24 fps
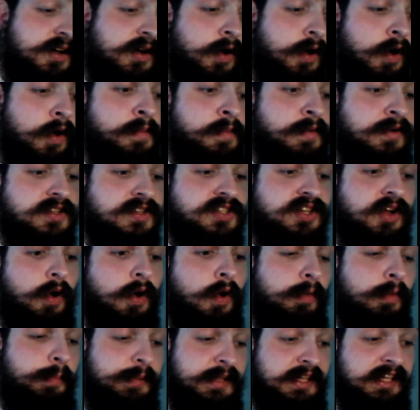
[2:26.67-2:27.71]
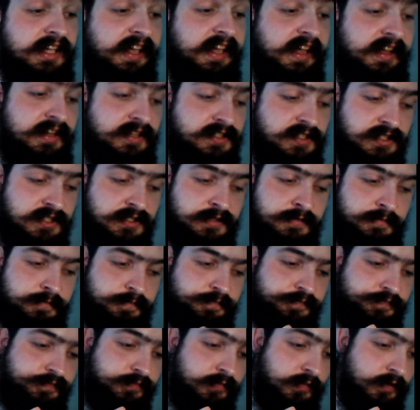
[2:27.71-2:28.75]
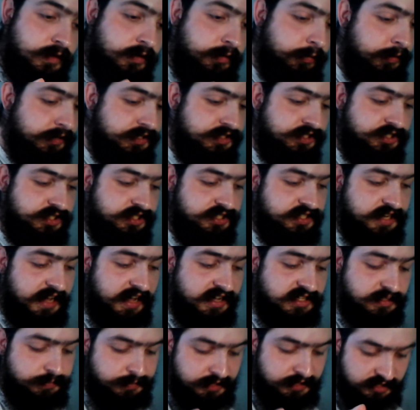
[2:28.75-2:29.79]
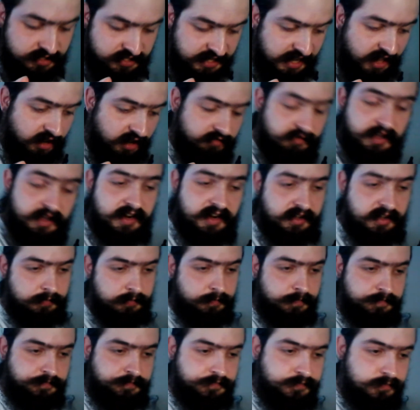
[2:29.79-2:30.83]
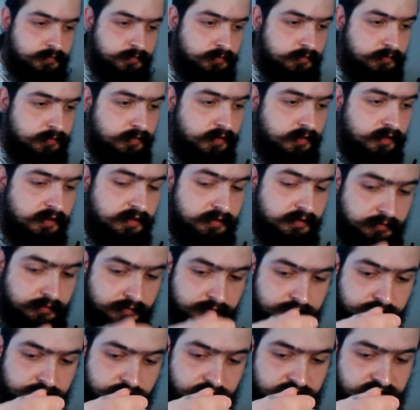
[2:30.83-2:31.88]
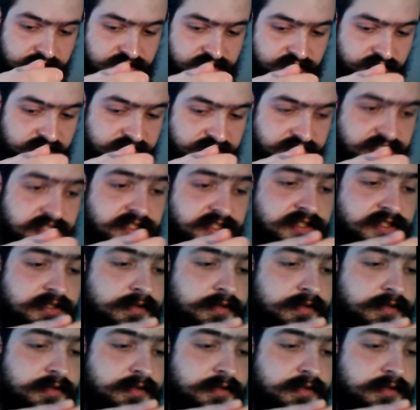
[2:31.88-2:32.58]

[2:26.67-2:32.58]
almost whole pecans, which just has me salivating. Goodness gracious.